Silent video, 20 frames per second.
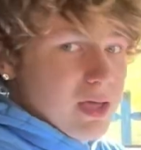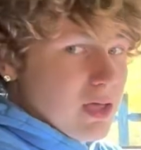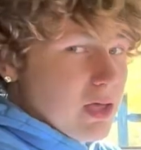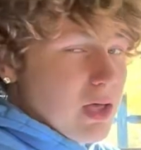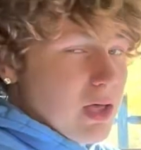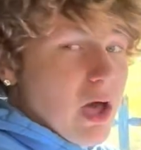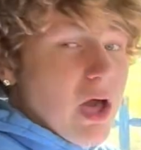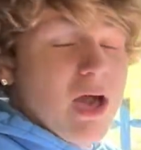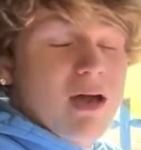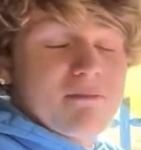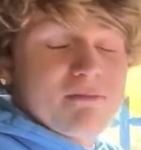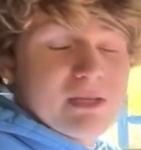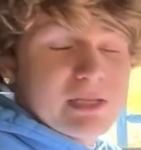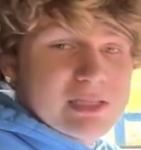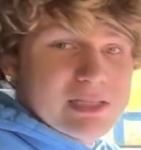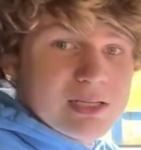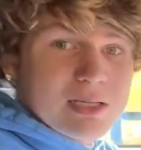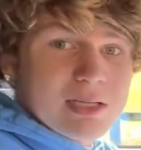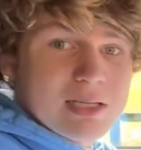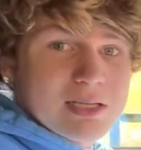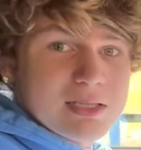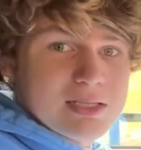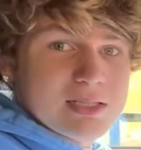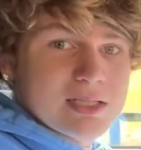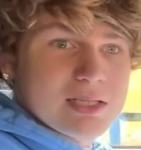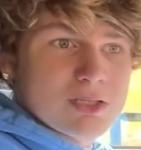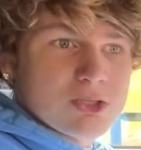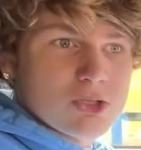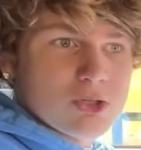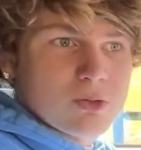obviously an
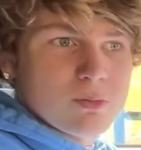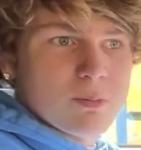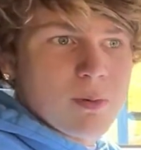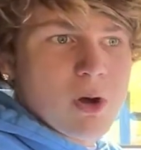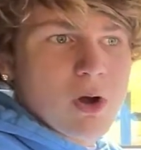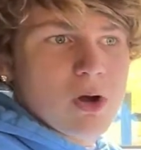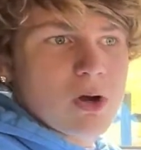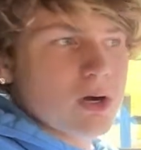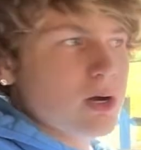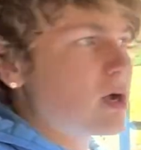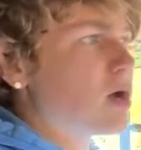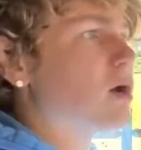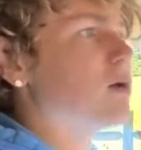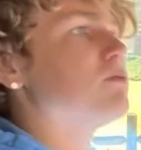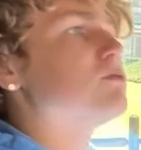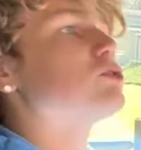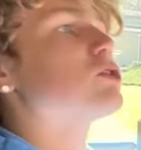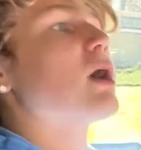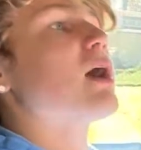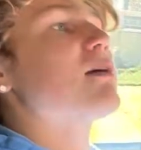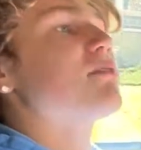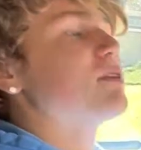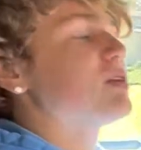essential part of driving a